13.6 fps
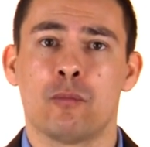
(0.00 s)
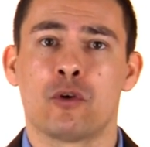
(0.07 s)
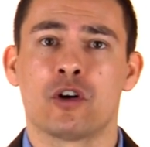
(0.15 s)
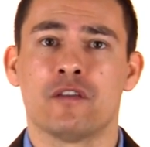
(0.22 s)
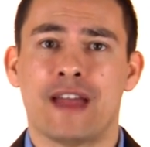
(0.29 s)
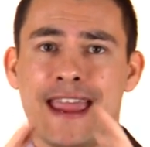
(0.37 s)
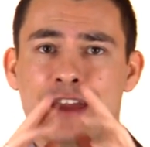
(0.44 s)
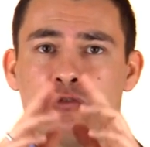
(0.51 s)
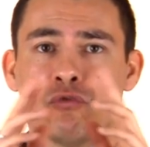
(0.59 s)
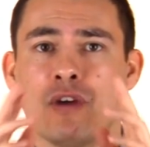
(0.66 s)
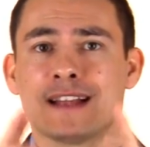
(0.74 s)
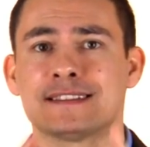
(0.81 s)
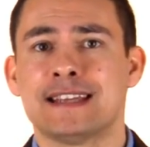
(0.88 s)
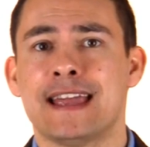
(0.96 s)
more of a
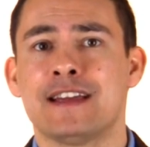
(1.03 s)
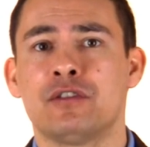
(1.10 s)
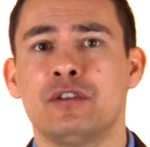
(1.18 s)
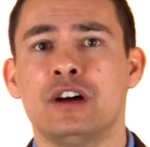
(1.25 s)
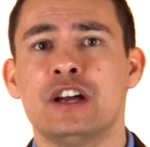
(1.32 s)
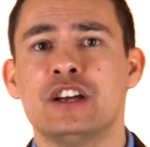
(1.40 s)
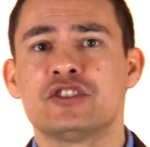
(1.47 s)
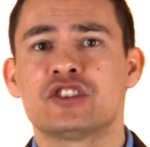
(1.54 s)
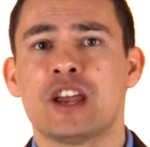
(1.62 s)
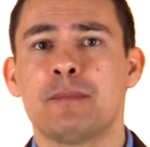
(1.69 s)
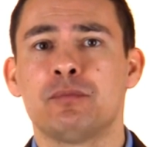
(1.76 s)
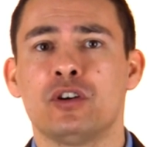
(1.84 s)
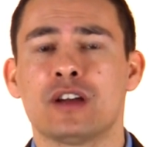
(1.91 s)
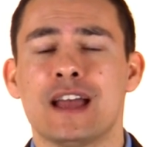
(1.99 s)
rectangle
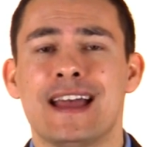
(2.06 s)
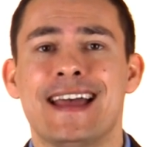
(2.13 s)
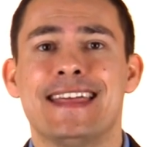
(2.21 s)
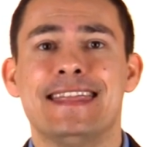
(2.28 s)
shape look.